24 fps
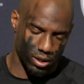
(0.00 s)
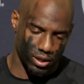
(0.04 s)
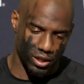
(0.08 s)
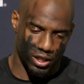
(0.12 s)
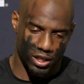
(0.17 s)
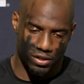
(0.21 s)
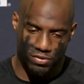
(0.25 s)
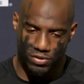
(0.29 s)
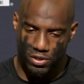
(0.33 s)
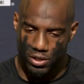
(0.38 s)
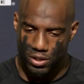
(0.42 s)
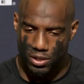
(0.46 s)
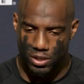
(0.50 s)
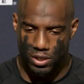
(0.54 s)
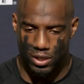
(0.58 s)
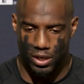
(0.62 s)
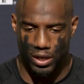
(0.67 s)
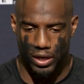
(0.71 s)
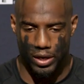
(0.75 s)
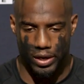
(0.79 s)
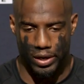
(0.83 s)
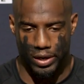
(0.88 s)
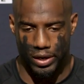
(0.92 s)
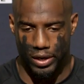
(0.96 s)
gives us,
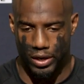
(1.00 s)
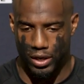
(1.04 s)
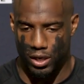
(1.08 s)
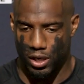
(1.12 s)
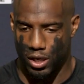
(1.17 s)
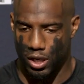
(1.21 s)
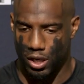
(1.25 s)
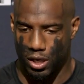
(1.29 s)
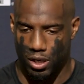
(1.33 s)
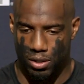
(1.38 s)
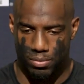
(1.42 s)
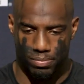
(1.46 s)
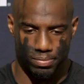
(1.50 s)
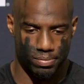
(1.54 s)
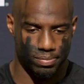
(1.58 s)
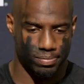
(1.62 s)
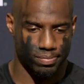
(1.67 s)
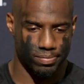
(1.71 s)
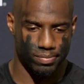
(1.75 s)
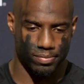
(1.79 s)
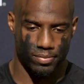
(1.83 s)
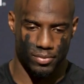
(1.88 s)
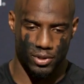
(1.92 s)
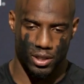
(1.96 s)
and I
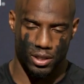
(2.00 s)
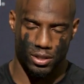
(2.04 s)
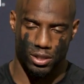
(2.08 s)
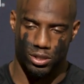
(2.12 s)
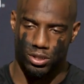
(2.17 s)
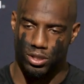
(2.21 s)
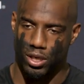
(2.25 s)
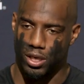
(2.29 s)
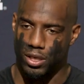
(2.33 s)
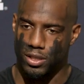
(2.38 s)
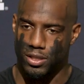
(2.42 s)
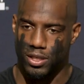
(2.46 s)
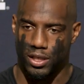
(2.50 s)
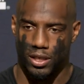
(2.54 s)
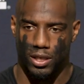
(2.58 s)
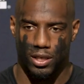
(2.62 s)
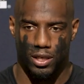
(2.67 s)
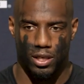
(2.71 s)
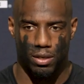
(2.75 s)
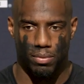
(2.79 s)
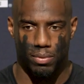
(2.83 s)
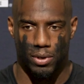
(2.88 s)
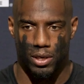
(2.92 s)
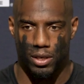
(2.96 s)
just try to take it
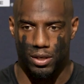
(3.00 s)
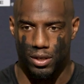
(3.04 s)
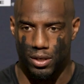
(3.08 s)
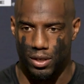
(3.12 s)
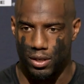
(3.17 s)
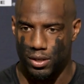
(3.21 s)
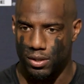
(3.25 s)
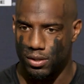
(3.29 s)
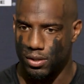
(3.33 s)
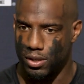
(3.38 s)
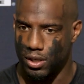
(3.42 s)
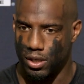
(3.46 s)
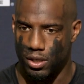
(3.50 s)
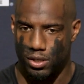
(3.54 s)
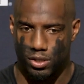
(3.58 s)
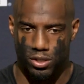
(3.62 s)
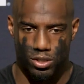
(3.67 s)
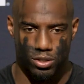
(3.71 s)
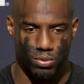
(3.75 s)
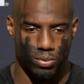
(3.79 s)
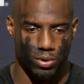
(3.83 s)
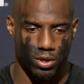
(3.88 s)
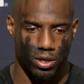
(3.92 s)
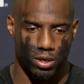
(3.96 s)
day by day and
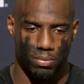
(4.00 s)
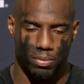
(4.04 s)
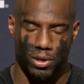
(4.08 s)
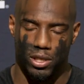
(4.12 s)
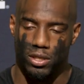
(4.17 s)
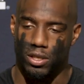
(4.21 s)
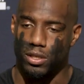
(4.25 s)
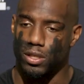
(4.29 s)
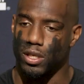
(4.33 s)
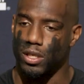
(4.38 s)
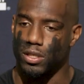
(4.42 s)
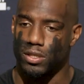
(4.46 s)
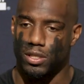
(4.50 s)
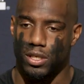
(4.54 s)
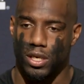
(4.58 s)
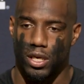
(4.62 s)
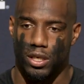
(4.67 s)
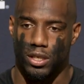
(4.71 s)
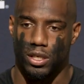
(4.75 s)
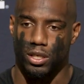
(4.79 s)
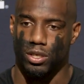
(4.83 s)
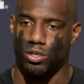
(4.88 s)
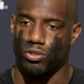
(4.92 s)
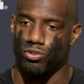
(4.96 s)
just worry about the things that I
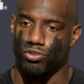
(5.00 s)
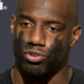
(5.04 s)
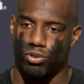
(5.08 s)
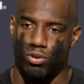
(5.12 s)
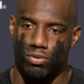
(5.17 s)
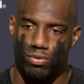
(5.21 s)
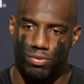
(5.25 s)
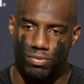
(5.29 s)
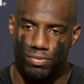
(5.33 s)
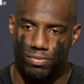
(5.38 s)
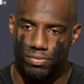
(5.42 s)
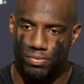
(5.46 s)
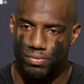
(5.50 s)
can control.